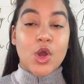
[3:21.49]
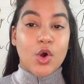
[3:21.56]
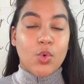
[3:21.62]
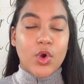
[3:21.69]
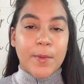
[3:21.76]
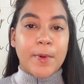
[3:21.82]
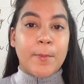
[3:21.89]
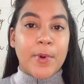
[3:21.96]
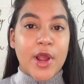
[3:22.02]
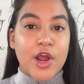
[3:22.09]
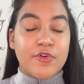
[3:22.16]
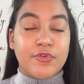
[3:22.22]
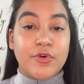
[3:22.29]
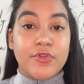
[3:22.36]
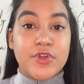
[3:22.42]
We prepared
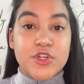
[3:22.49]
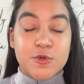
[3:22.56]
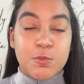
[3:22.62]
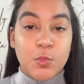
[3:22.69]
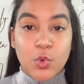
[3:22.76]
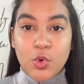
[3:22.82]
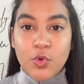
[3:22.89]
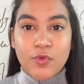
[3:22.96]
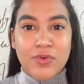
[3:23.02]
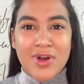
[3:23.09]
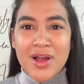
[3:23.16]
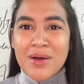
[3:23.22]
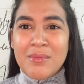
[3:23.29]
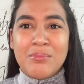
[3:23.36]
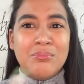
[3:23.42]
for this move
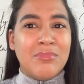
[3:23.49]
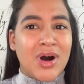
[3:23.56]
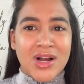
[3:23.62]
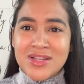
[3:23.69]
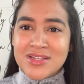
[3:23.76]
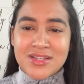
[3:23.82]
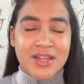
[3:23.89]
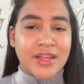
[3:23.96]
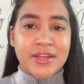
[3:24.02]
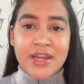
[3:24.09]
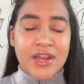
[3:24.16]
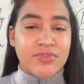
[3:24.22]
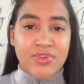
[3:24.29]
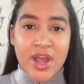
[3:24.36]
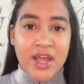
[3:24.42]
months in
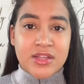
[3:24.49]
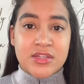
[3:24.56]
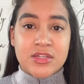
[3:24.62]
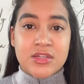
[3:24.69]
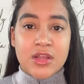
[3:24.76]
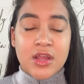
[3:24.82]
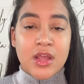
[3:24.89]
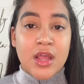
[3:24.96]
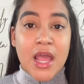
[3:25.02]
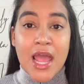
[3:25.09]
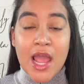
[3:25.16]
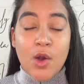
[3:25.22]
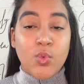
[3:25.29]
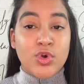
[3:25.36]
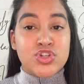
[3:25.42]
advance.
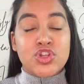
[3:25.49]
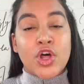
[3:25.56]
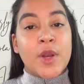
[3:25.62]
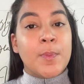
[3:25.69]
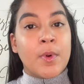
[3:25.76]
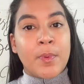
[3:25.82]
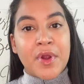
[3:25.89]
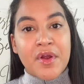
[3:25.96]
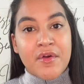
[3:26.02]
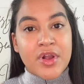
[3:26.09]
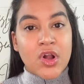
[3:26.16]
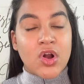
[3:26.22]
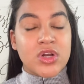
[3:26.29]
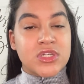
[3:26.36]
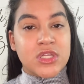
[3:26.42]
And we started preparing
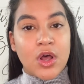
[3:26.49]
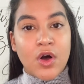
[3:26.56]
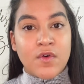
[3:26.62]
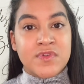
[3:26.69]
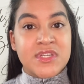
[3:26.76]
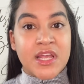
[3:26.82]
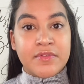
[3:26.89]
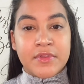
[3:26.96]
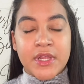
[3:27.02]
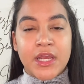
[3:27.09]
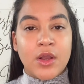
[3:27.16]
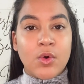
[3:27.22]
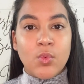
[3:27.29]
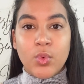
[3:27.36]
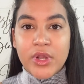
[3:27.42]
ourselves,
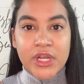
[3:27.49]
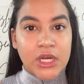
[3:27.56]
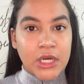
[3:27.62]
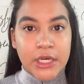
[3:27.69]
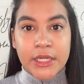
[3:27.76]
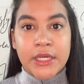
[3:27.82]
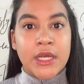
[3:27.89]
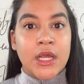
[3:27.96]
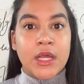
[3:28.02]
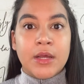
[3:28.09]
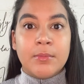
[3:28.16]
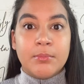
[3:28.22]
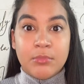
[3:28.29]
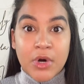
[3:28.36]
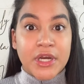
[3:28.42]
sending weekly
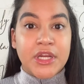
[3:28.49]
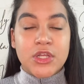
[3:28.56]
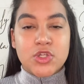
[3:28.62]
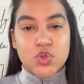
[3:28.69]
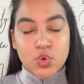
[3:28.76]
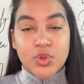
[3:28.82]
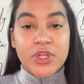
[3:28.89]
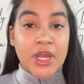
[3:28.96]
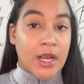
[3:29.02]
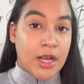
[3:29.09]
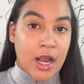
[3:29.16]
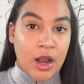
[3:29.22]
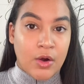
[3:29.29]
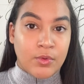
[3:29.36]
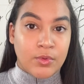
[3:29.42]
money to the
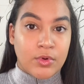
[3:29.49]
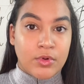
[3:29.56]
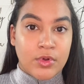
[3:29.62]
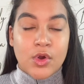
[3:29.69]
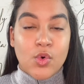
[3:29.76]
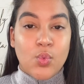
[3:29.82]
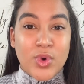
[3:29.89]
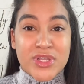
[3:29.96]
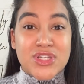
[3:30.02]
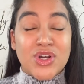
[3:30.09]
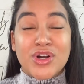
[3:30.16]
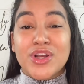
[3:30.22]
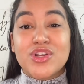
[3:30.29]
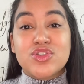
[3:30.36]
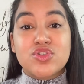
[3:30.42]
account. We
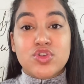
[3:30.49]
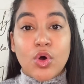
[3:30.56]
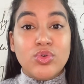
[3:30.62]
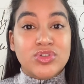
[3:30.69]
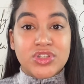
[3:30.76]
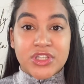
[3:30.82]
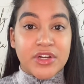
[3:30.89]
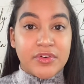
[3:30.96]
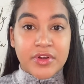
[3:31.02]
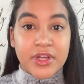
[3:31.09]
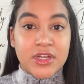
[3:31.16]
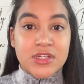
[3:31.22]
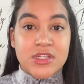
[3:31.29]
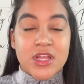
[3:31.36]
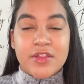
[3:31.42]
took it so
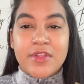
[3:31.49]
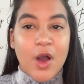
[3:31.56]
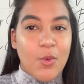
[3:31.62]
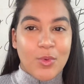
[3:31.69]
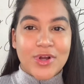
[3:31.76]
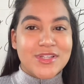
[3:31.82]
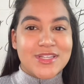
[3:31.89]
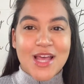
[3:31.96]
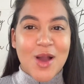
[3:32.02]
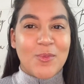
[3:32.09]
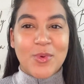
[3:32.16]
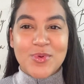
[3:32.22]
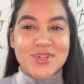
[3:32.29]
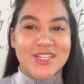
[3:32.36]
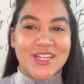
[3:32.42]
serious that one time we
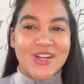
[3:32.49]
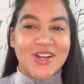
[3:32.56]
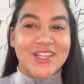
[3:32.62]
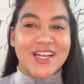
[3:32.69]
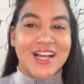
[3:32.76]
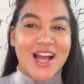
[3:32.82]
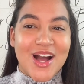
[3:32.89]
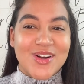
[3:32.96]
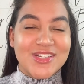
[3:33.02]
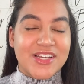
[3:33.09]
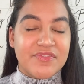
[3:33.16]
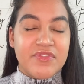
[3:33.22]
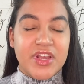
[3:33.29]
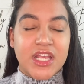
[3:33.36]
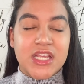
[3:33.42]
were sitting on the couch
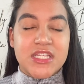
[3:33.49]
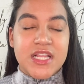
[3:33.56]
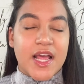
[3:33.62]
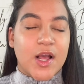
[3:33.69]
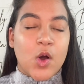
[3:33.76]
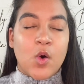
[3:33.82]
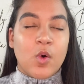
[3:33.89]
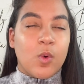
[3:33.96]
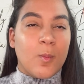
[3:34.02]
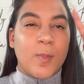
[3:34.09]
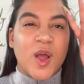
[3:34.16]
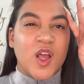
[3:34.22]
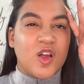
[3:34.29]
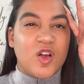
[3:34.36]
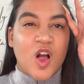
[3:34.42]
and Vicky's like, oh
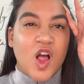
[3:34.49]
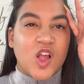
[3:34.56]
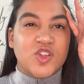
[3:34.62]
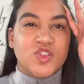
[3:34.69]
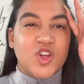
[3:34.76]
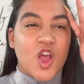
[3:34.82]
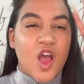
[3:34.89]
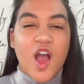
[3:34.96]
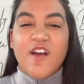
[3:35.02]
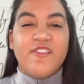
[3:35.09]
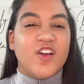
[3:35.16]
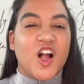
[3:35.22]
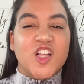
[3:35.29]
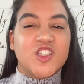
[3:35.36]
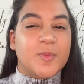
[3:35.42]
my gosh, I
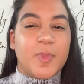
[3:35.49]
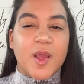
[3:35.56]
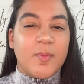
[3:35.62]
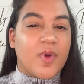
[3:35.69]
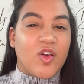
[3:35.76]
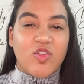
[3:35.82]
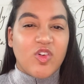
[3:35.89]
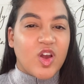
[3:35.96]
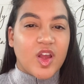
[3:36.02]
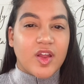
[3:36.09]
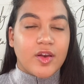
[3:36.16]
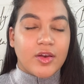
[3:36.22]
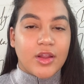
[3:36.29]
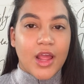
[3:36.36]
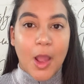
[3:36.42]
forgot to pay my rent.
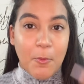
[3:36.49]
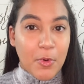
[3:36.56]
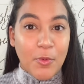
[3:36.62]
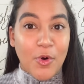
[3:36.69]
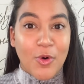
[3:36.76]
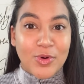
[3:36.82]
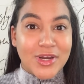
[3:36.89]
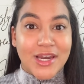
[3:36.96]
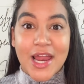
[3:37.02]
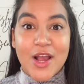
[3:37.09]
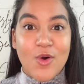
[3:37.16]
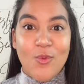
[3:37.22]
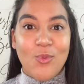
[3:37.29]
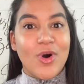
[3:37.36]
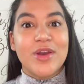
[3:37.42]
And we were only like
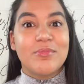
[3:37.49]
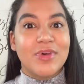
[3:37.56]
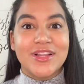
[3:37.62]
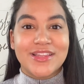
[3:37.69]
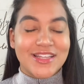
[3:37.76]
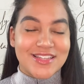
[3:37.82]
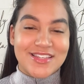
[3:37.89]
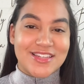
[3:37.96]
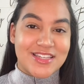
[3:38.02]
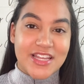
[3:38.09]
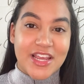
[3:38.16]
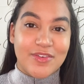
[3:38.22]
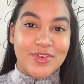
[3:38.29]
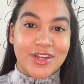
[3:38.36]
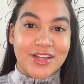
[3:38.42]
1 month into
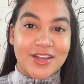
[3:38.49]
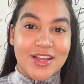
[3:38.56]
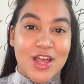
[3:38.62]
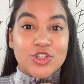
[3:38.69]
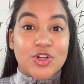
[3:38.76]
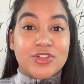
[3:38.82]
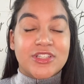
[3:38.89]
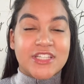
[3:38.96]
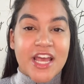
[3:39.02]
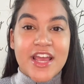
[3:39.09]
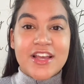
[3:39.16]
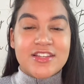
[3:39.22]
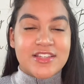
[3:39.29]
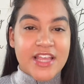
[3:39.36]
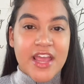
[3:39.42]
saving. So
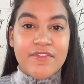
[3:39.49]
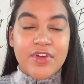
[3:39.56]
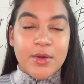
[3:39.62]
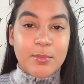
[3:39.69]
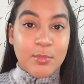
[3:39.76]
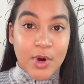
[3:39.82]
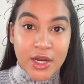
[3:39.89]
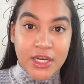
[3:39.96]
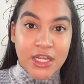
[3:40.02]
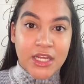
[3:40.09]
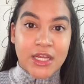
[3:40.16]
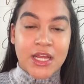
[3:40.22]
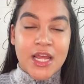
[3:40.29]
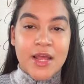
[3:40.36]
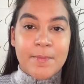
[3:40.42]
take saving money
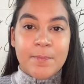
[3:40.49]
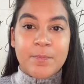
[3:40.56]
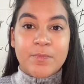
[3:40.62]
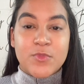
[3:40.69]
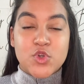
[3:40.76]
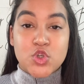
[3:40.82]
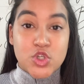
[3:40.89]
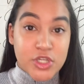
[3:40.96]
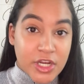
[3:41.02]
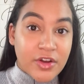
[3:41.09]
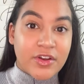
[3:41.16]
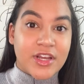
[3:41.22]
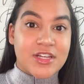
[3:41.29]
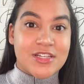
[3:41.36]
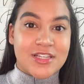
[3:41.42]

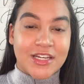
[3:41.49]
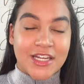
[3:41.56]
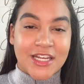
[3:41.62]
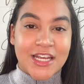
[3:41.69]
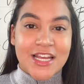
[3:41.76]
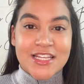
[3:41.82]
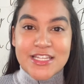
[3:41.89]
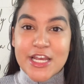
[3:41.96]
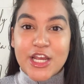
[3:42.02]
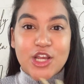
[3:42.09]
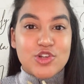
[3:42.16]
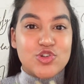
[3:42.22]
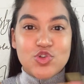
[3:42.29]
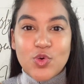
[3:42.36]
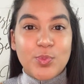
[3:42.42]
seriously. Take
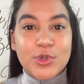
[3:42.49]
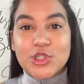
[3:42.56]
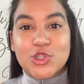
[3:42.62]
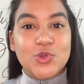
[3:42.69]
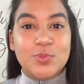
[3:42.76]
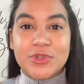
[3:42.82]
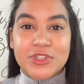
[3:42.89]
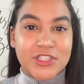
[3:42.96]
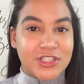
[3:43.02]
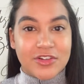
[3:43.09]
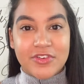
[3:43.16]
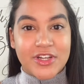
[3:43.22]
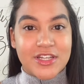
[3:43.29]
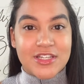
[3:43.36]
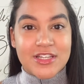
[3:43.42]
it super, super
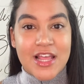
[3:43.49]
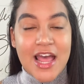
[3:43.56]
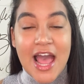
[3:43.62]
serious.